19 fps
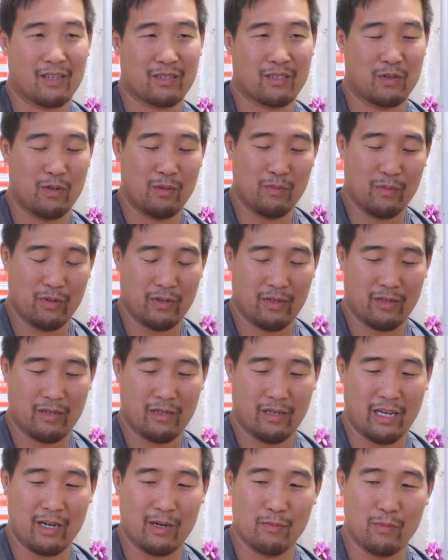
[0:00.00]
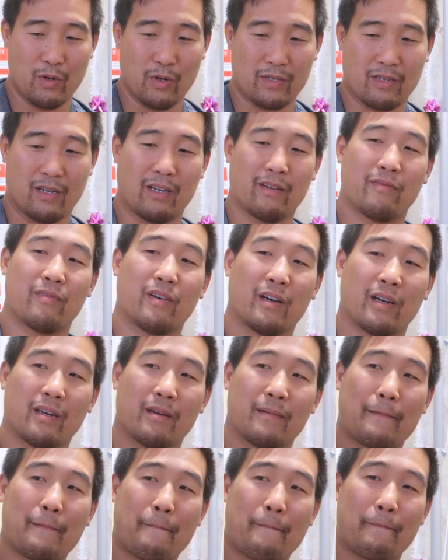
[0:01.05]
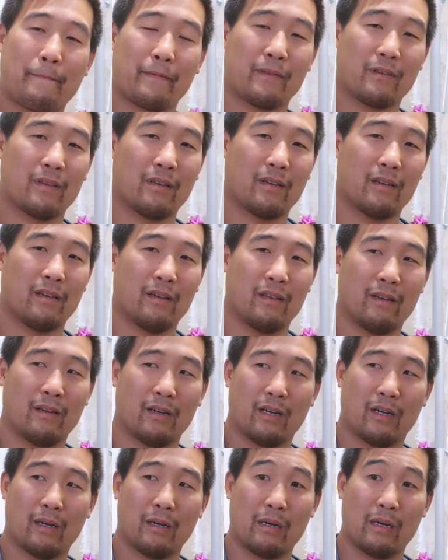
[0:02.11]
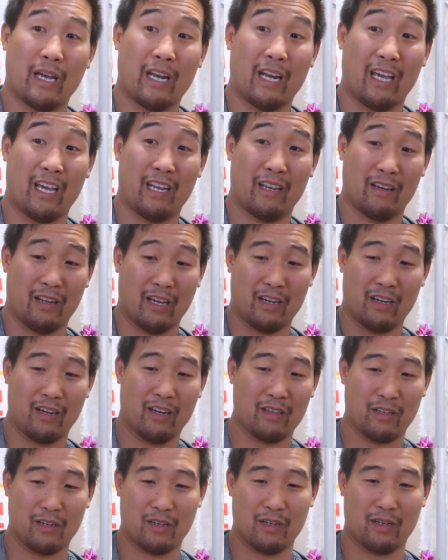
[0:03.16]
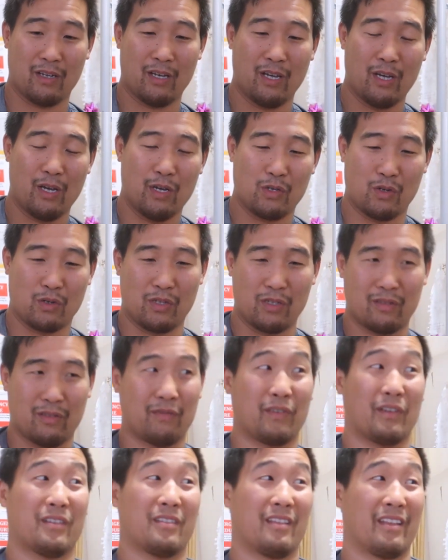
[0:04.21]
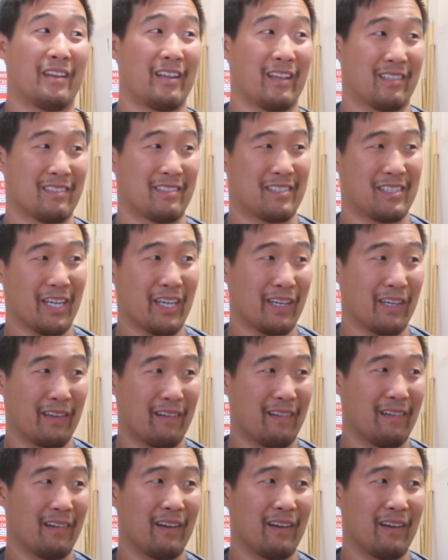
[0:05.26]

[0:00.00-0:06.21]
So I had a Muay Thai fight, and I had another Jiu-Jitsu fight the next day.